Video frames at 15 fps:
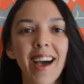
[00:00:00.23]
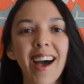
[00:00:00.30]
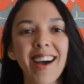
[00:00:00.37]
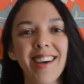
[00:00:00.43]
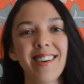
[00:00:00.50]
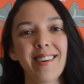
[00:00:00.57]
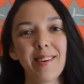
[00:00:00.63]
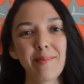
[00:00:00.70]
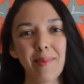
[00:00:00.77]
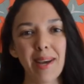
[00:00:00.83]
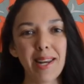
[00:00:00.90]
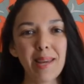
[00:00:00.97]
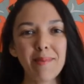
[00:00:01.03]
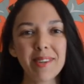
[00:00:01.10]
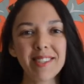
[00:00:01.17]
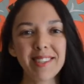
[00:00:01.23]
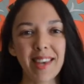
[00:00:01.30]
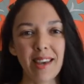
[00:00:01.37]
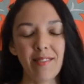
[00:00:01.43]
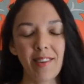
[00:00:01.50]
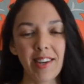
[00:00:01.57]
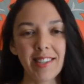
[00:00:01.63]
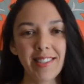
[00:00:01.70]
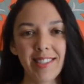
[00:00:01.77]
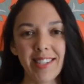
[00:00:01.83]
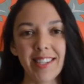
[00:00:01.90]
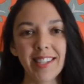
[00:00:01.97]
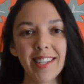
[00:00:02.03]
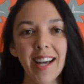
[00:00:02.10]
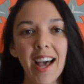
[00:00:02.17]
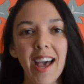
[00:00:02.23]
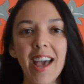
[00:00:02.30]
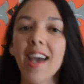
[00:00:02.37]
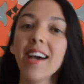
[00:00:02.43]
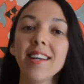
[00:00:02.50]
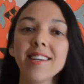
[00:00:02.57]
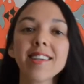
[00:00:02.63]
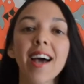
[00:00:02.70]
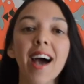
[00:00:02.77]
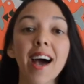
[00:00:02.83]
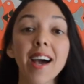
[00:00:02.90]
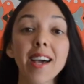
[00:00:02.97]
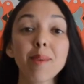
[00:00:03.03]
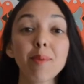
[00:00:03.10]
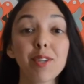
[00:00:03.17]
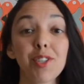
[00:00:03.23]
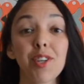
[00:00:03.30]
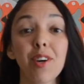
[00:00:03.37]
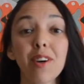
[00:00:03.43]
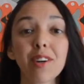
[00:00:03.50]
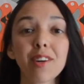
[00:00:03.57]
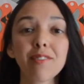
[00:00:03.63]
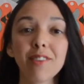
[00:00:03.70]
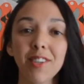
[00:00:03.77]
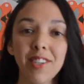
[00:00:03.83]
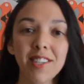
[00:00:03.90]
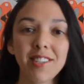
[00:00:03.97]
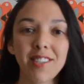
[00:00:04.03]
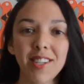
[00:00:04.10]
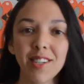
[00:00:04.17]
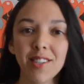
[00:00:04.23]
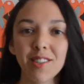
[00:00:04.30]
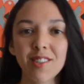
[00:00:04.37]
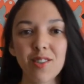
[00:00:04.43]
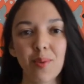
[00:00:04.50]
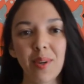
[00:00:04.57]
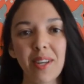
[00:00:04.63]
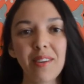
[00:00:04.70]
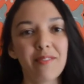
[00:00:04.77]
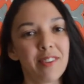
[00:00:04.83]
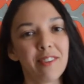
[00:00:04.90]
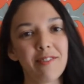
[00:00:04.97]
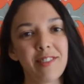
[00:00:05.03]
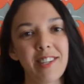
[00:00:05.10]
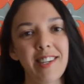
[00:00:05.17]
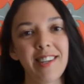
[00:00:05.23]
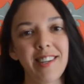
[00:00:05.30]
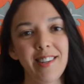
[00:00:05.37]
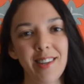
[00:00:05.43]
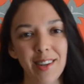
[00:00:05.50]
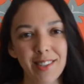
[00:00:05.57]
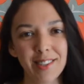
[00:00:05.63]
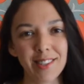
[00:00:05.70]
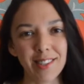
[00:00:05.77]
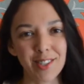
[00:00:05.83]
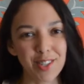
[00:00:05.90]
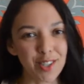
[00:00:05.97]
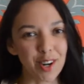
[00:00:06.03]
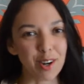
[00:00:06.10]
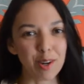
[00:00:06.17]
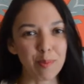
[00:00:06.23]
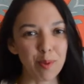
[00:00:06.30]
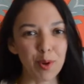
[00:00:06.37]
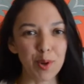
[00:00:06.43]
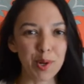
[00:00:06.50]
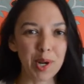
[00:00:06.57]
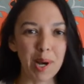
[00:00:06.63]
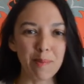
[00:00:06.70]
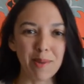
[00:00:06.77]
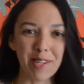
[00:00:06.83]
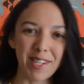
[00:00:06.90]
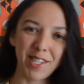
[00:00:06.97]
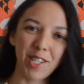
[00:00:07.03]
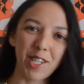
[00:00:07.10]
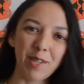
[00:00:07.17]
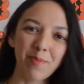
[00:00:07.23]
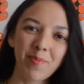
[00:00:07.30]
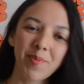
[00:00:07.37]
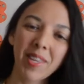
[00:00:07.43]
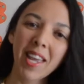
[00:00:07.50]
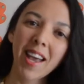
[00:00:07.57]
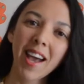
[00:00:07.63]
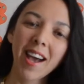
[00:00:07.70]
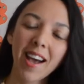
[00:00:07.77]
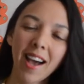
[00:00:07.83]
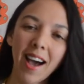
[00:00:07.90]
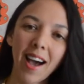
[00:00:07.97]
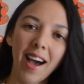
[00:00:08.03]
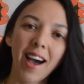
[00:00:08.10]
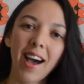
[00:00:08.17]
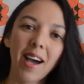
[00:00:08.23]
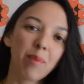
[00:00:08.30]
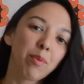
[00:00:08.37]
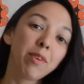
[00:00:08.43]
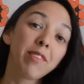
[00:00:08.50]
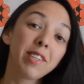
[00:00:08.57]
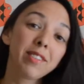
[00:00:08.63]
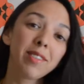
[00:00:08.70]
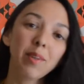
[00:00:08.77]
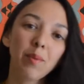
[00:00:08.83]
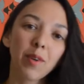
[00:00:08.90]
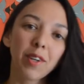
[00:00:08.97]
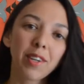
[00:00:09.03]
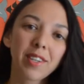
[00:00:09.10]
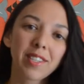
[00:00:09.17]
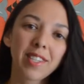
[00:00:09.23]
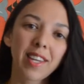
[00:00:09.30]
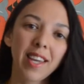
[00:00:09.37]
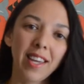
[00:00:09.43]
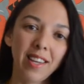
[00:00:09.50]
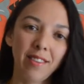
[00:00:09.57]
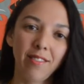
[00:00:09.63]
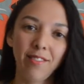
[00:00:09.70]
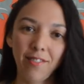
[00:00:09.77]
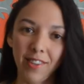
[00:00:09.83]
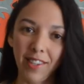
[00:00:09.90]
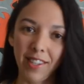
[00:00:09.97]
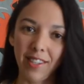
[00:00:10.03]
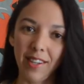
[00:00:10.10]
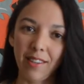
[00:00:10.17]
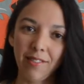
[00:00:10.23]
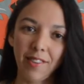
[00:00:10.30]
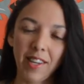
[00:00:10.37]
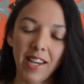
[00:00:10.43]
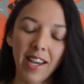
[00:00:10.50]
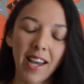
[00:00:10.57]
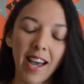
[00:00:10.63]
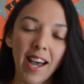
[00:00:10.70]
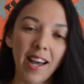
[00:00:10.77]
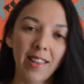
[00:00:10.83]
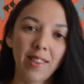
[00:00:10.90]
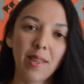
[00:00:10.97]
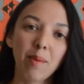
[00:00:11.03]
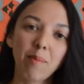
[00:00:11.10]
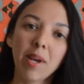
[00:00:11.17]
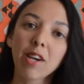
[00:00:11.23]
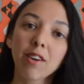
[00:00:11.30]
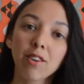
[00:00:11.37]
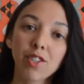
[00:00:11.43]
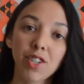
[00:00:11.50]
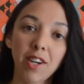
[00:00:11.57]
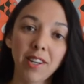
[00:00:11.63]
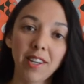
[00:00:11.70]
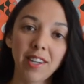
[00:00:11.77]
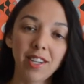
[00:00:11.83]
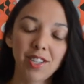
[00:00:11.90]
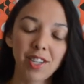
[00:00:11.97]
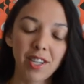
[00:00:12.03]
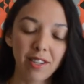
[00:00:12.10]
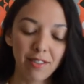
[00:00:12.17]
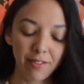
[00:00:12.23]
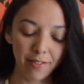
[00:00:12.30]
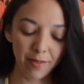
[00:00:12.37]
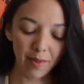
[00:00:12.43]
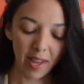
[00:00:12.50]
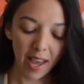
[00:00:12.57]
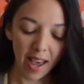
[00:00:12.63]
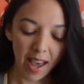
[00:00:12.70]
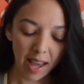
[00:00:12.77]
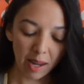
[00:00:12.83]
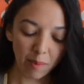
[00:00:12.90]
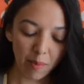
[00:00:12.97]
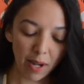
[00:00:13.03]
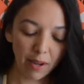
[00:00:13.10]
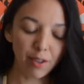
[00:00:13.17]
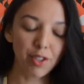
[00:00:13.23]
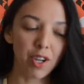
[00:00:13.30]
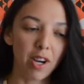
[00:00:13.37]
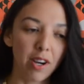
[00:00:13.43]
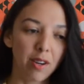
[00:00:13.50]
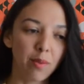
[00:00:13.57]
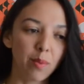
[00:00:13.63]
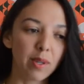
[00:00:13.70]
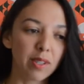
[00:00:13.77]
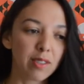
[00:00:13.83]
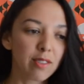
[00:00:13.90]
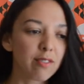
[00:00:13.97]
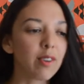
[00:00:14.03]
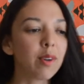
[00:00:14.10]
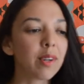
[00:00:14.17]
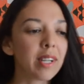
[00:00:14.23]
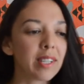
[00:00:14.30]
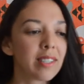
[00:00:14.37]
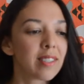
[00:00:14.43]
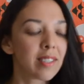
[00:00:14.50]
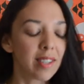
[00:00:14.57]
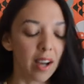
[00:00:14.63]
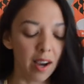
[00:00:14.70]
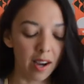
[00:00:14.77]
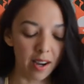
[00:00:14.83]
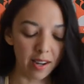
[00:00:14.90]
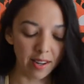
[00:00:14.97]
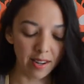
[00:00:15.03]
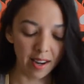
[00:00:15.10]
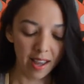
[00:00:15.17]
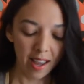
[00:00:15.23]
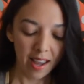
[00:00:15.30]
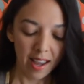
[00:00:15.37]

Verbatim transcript: Hi, my name is K-Fai Steele, and I am a shark for this year's 2015 YALSA Shark Bowl competition. I previously worked in Philadelphia at the Maker Jawn Initiative, and Maker Jawn was focused on